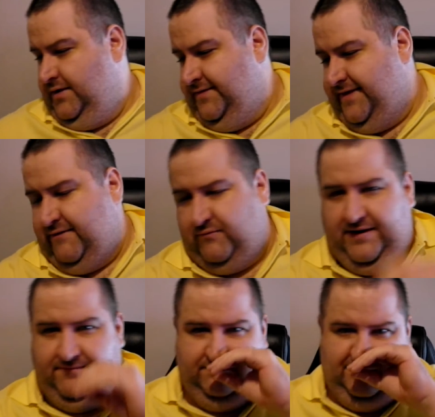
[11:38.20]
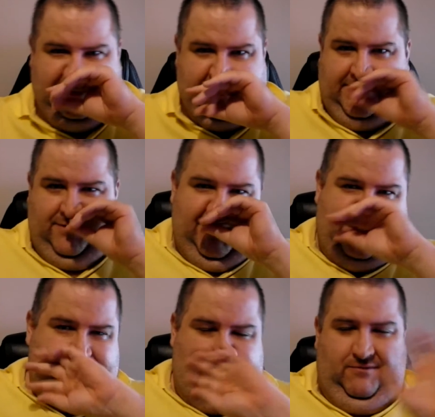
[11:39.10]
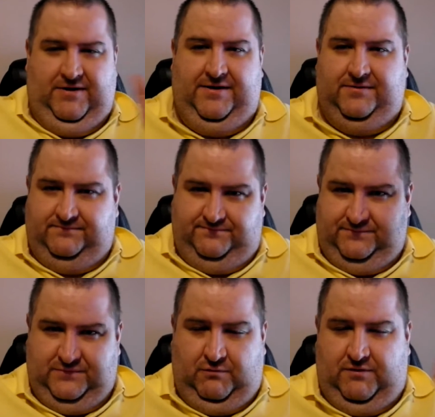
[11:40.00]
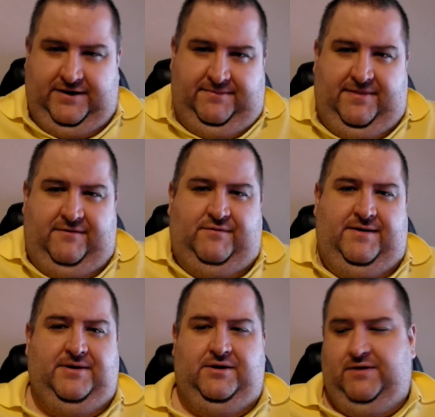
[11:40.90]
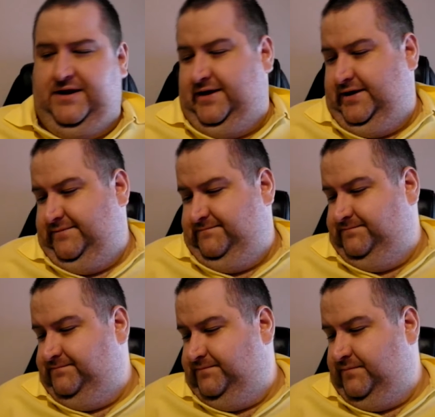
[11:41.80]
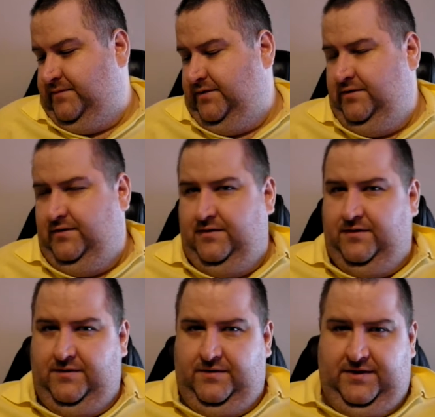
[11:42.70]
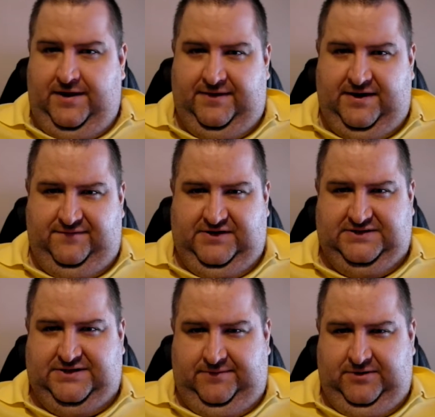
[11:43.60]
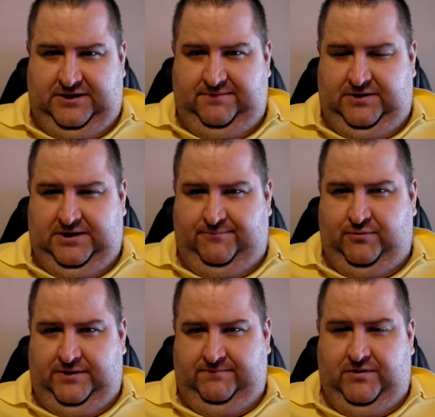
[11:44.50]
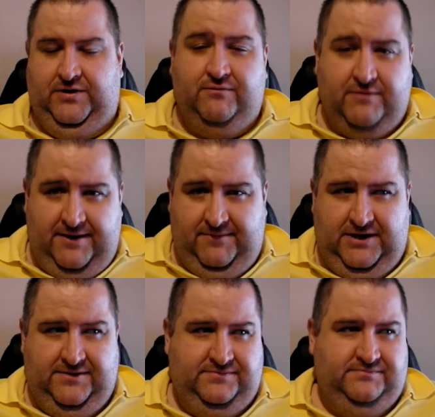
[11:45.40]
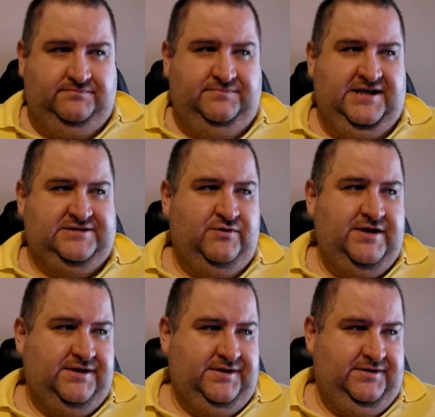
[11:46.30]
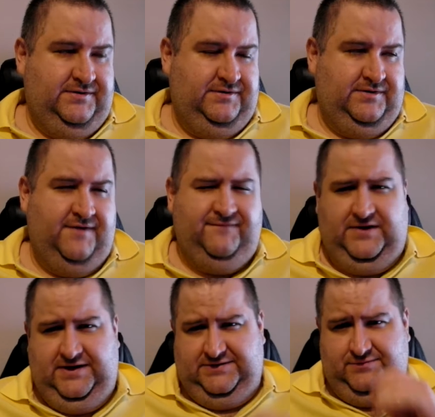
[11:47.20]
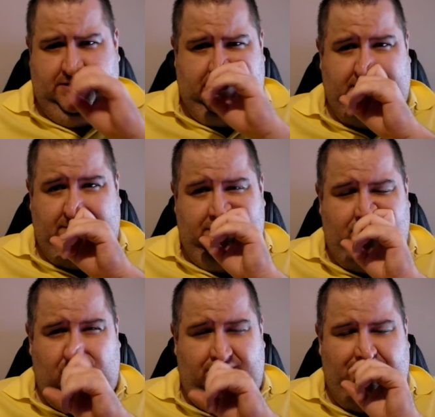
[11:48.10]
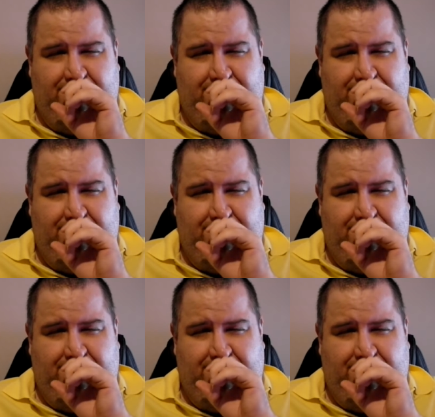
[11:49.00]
that RAM is going to go out anyway, and I'm not worried about that RAM anyway. At the end of it, it's going to be me putting my new RAM in next week, hopefully next week, or